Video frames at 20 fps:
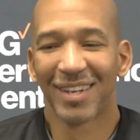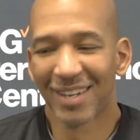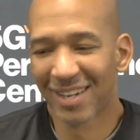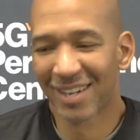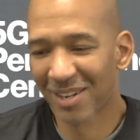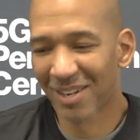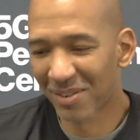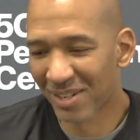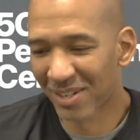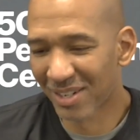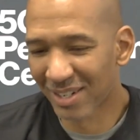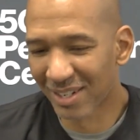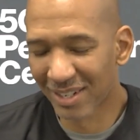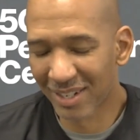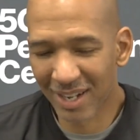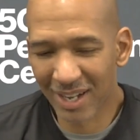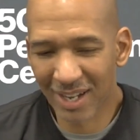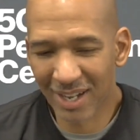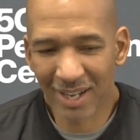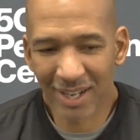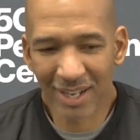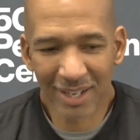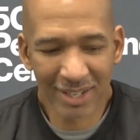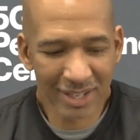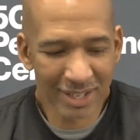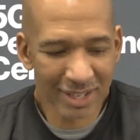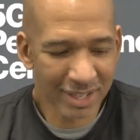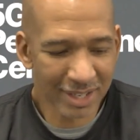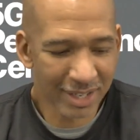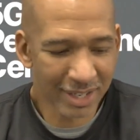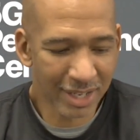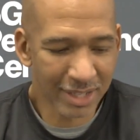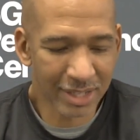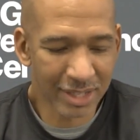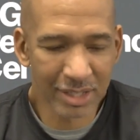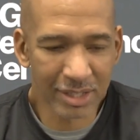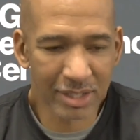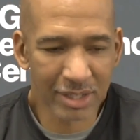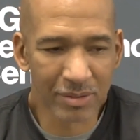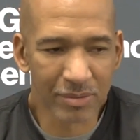Well, I
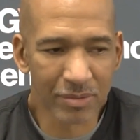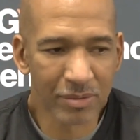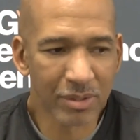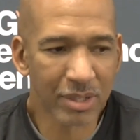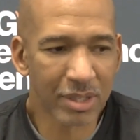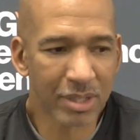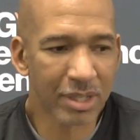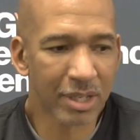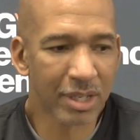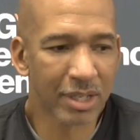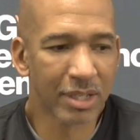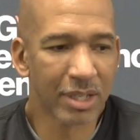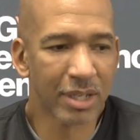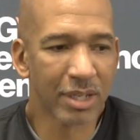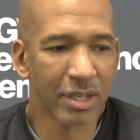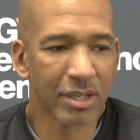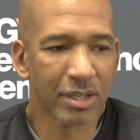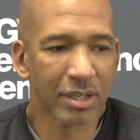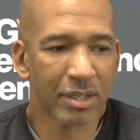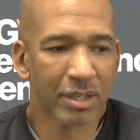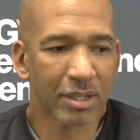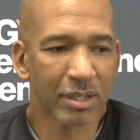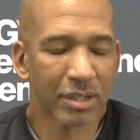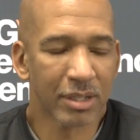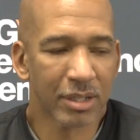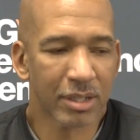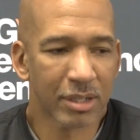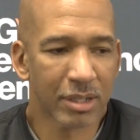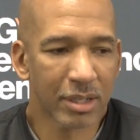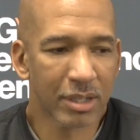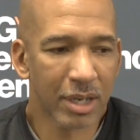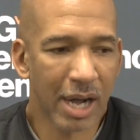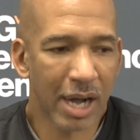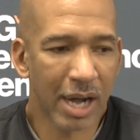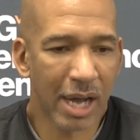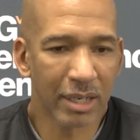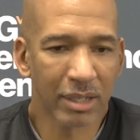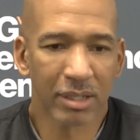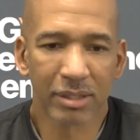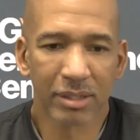think the thing that I
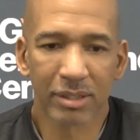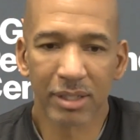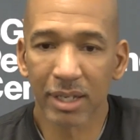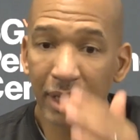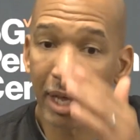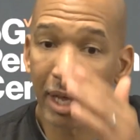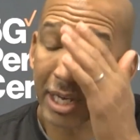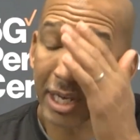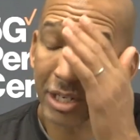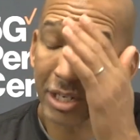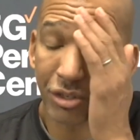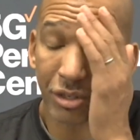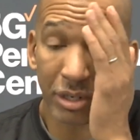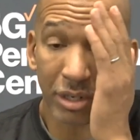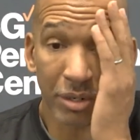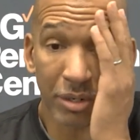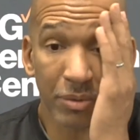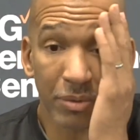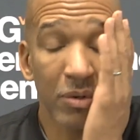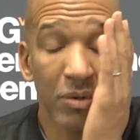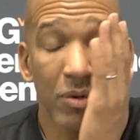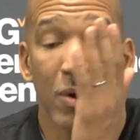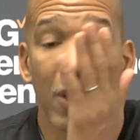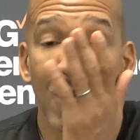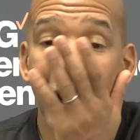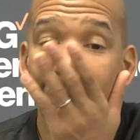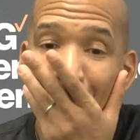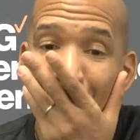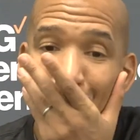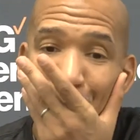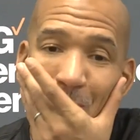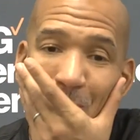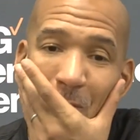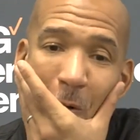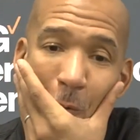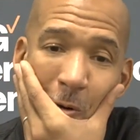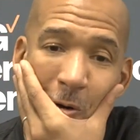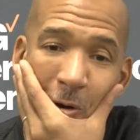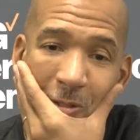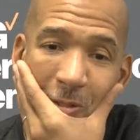looked at last year,
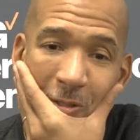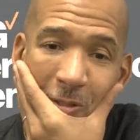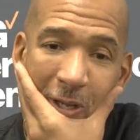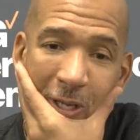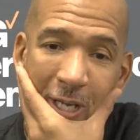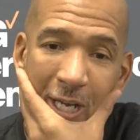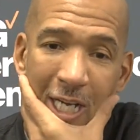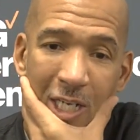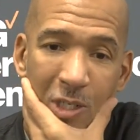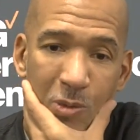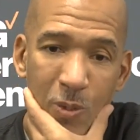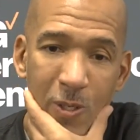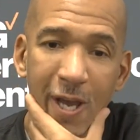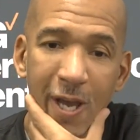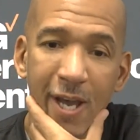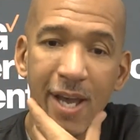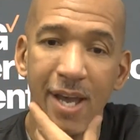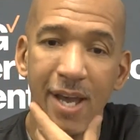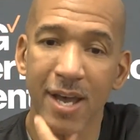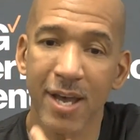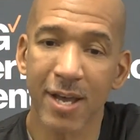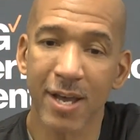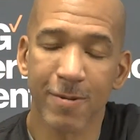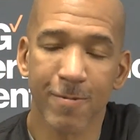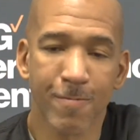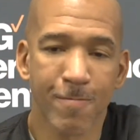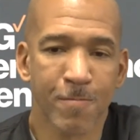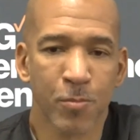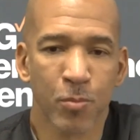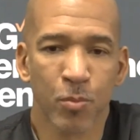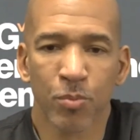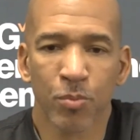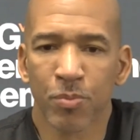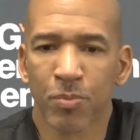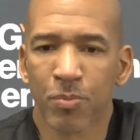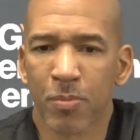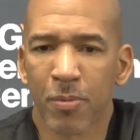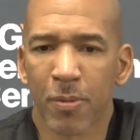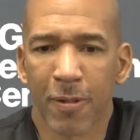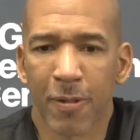one, the guys we had,
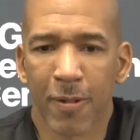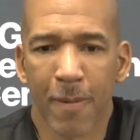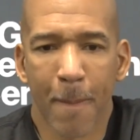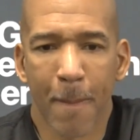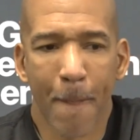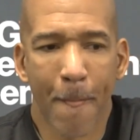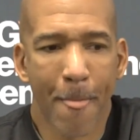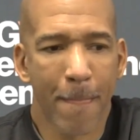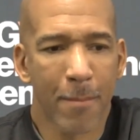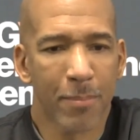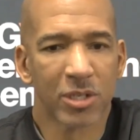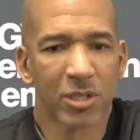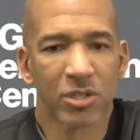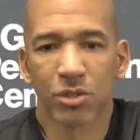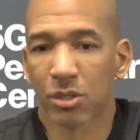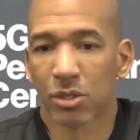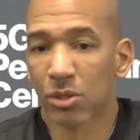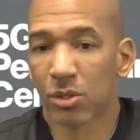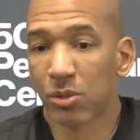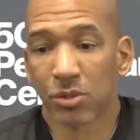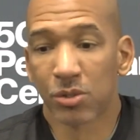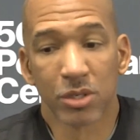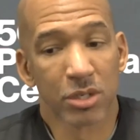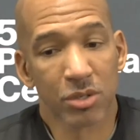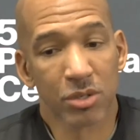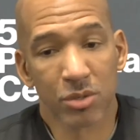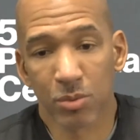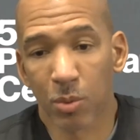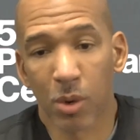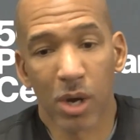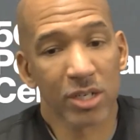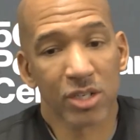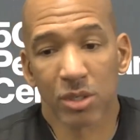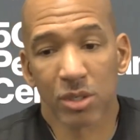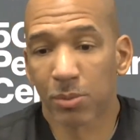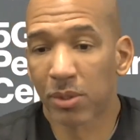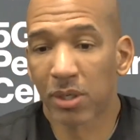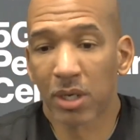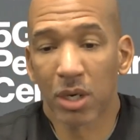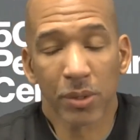but two, just watching
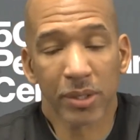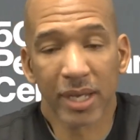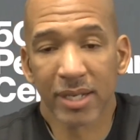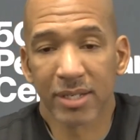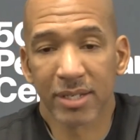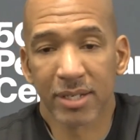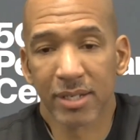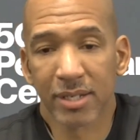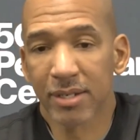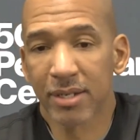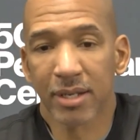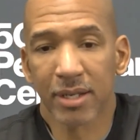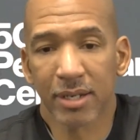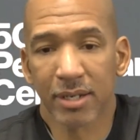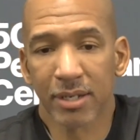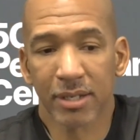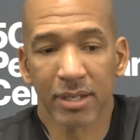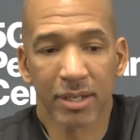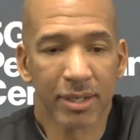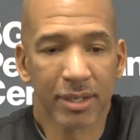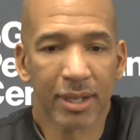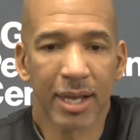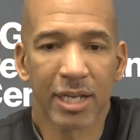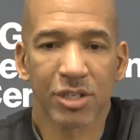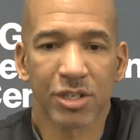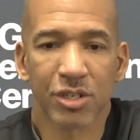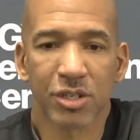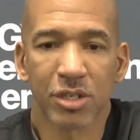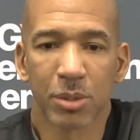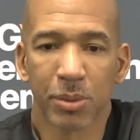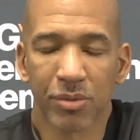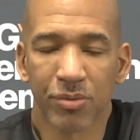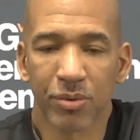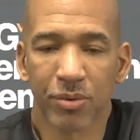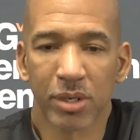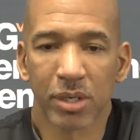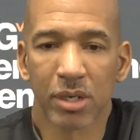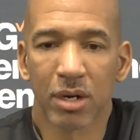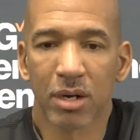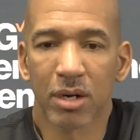what OKC did last year with three
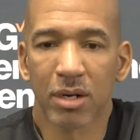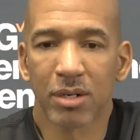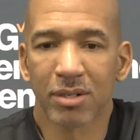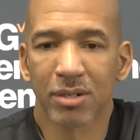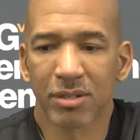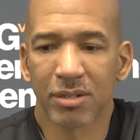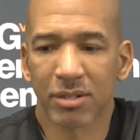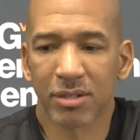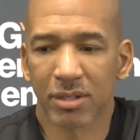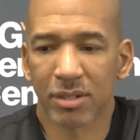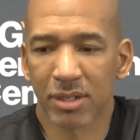guards,